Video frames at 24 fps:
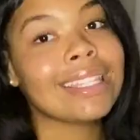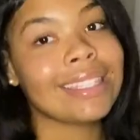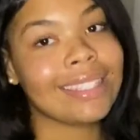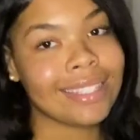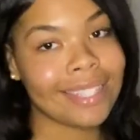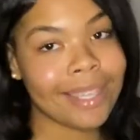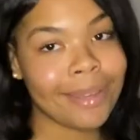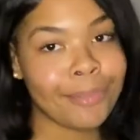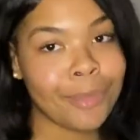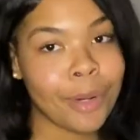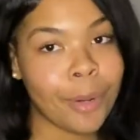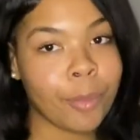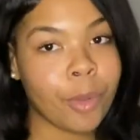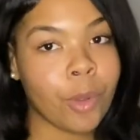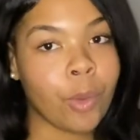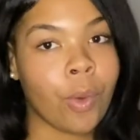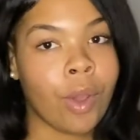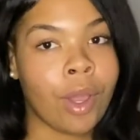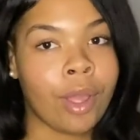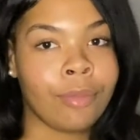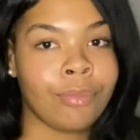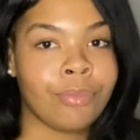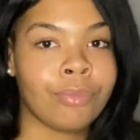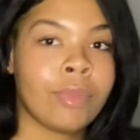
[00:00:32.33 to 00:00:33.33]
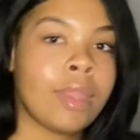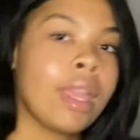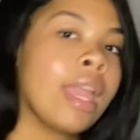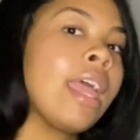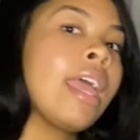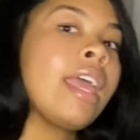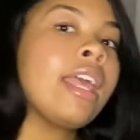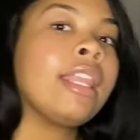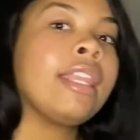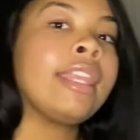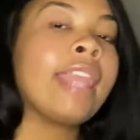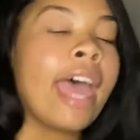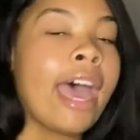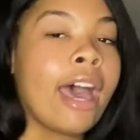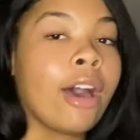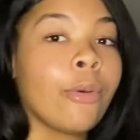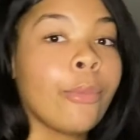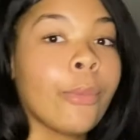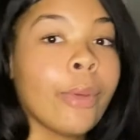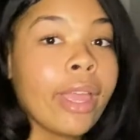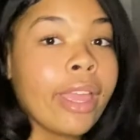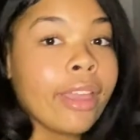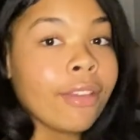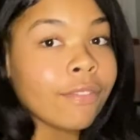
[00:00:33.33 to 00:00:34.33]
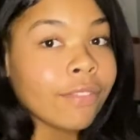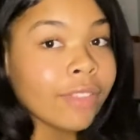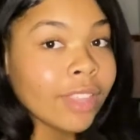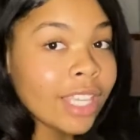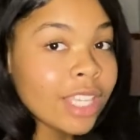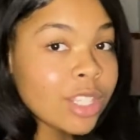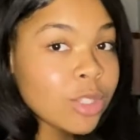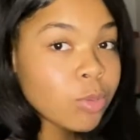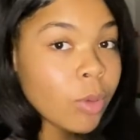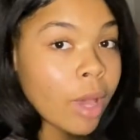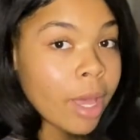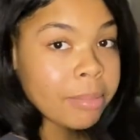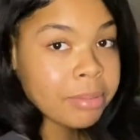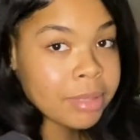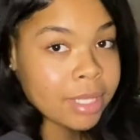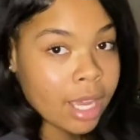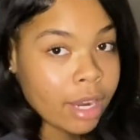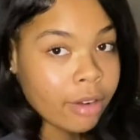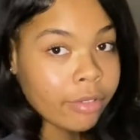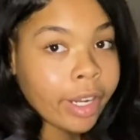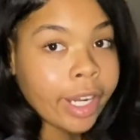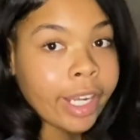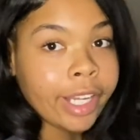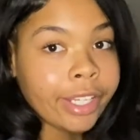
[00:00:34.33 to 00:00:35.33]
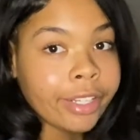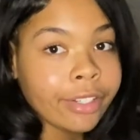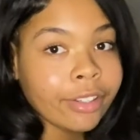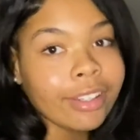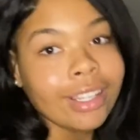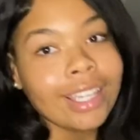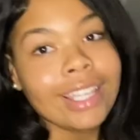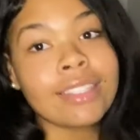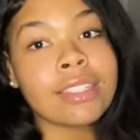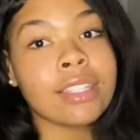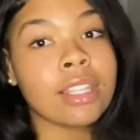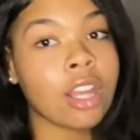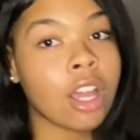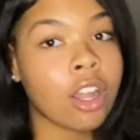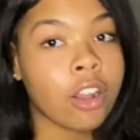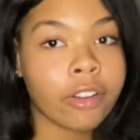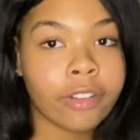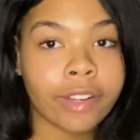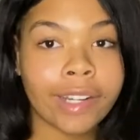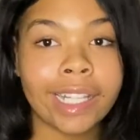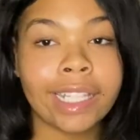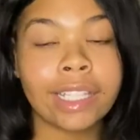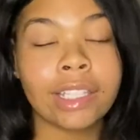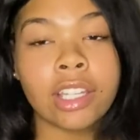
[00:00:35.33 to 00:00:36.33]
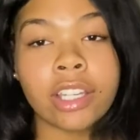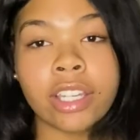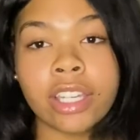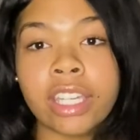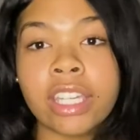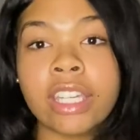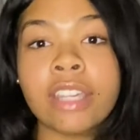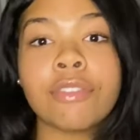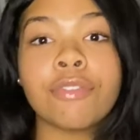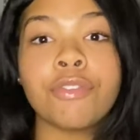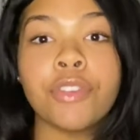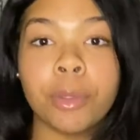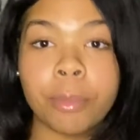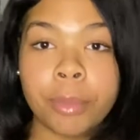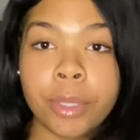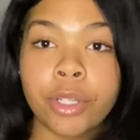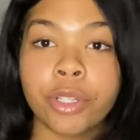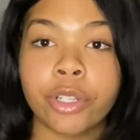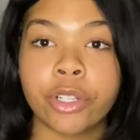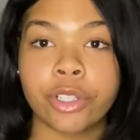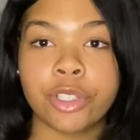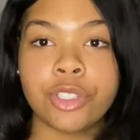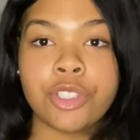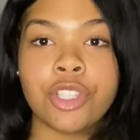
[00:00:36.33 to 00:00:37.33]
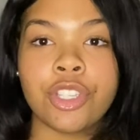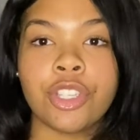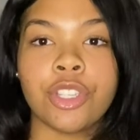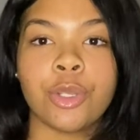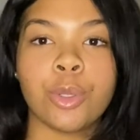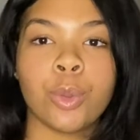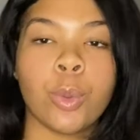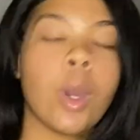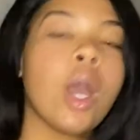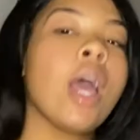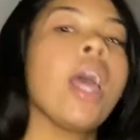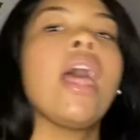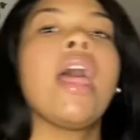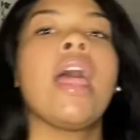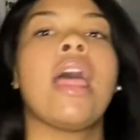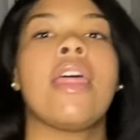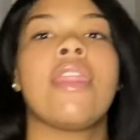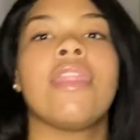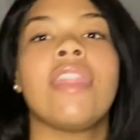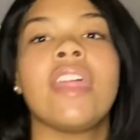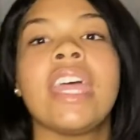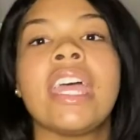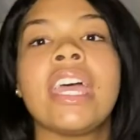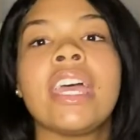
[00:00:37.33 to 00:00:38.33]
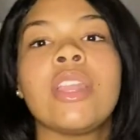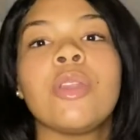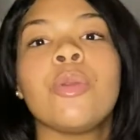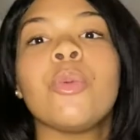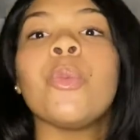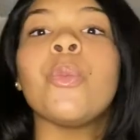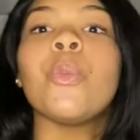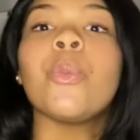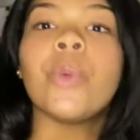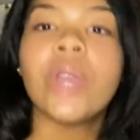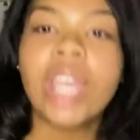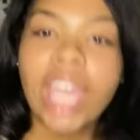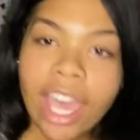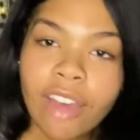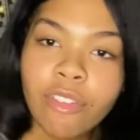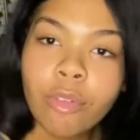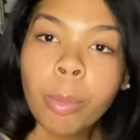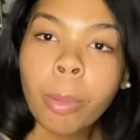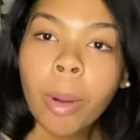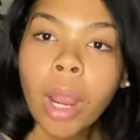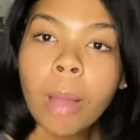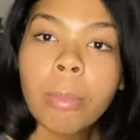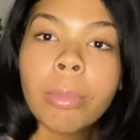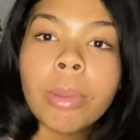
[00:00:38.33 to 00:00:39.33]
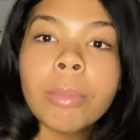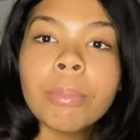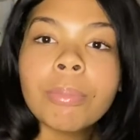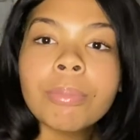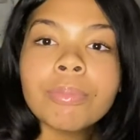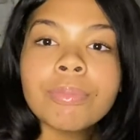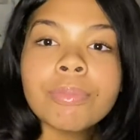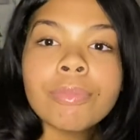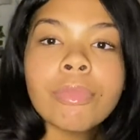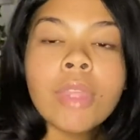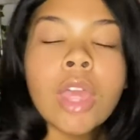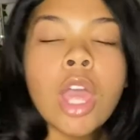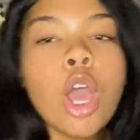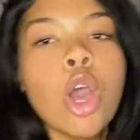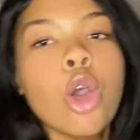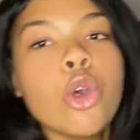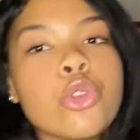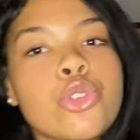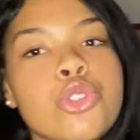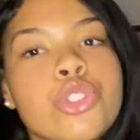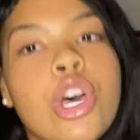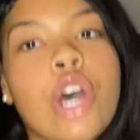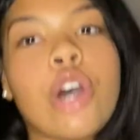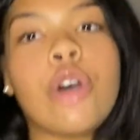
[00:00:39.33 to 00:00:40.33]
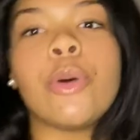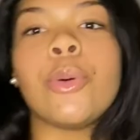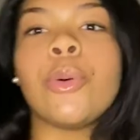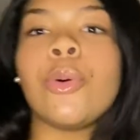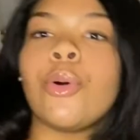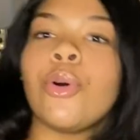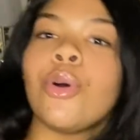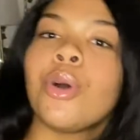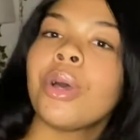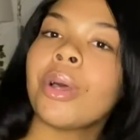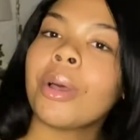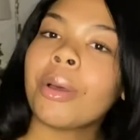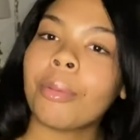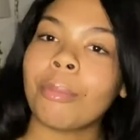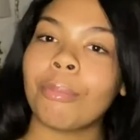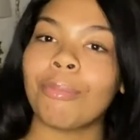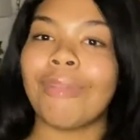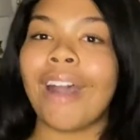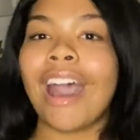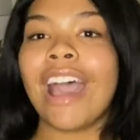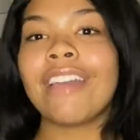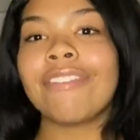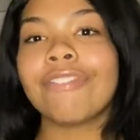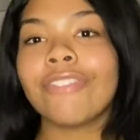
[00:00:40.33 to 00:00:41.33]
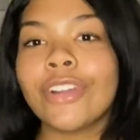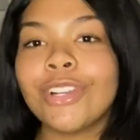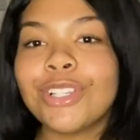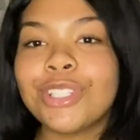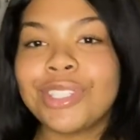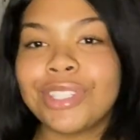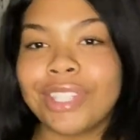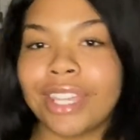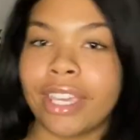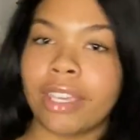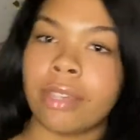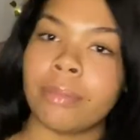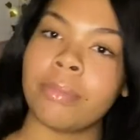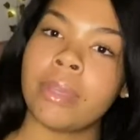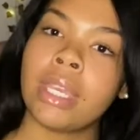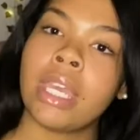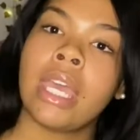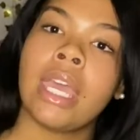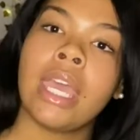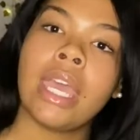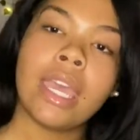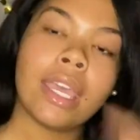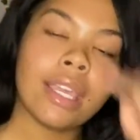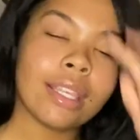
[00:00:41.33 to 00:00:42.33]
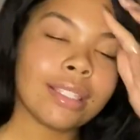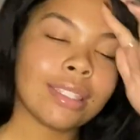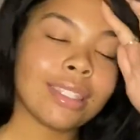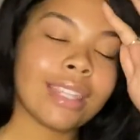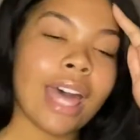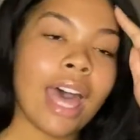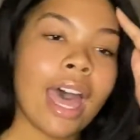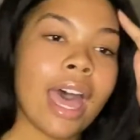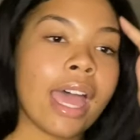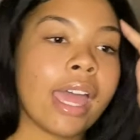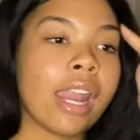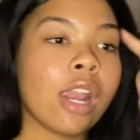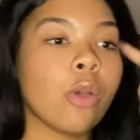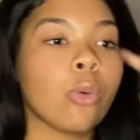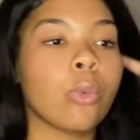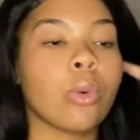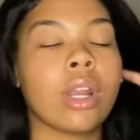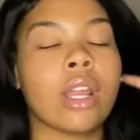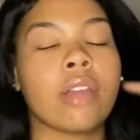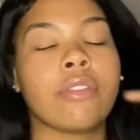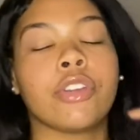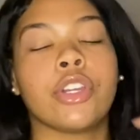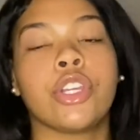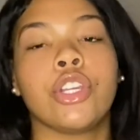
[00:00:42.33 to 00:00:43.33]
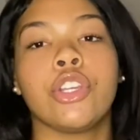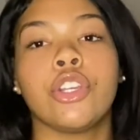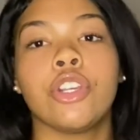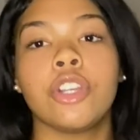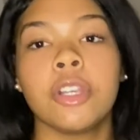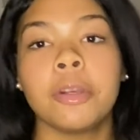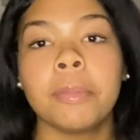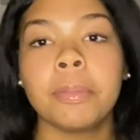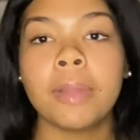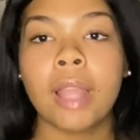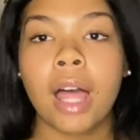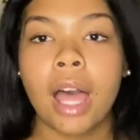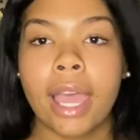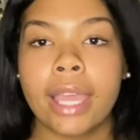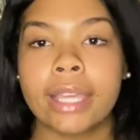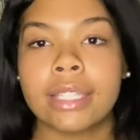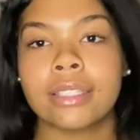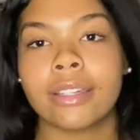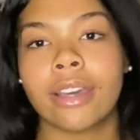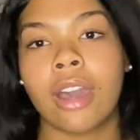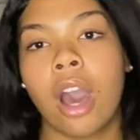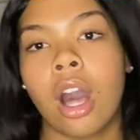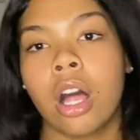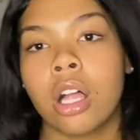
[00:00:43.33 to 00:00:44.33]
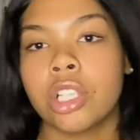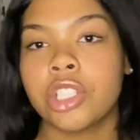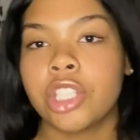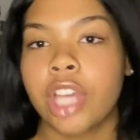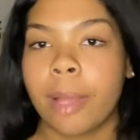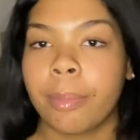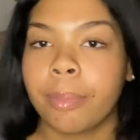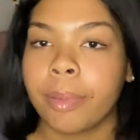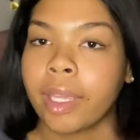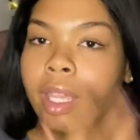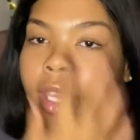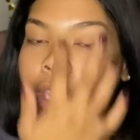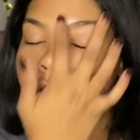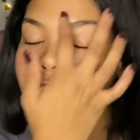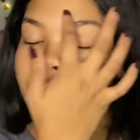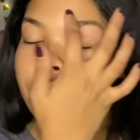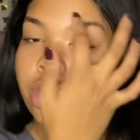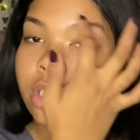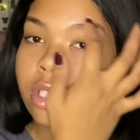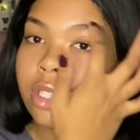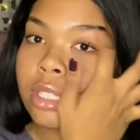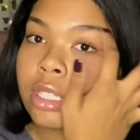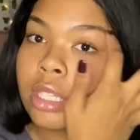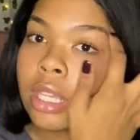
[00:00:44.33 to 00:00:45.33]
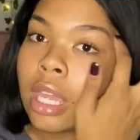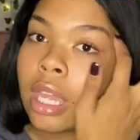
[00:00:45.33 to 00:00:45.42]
Tip number 1. Now, if this website right here isn't already looking familiar to you, then we have a problem. So, my first tip is that whenever you're applying to college applications,